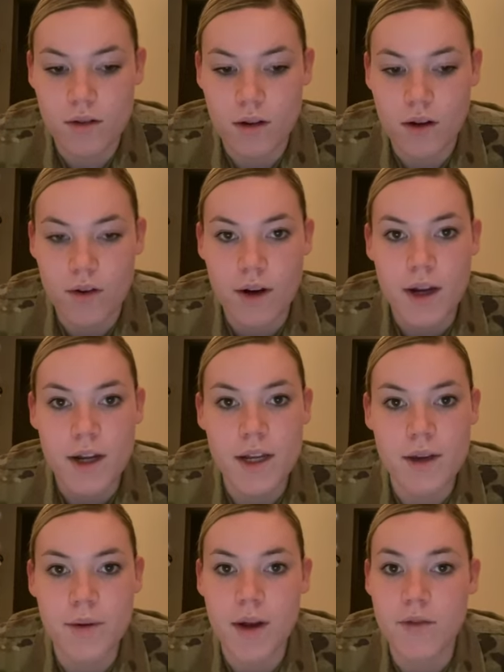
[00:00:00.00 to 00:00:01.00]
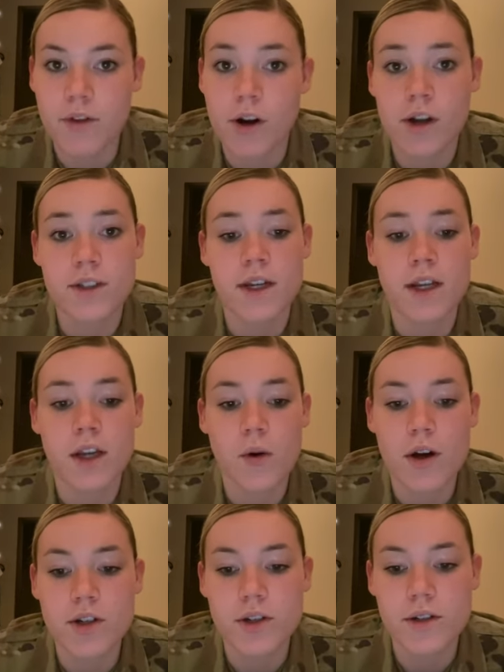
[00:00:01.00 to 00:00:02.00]
Alrighty, if there aren't any
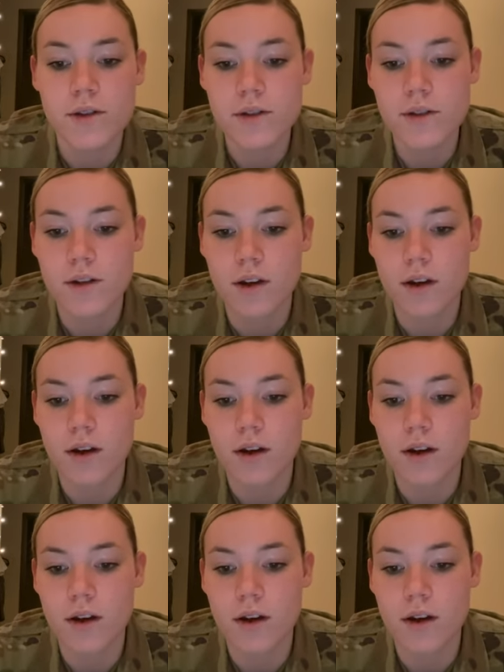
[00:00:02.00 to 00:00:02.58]
questions,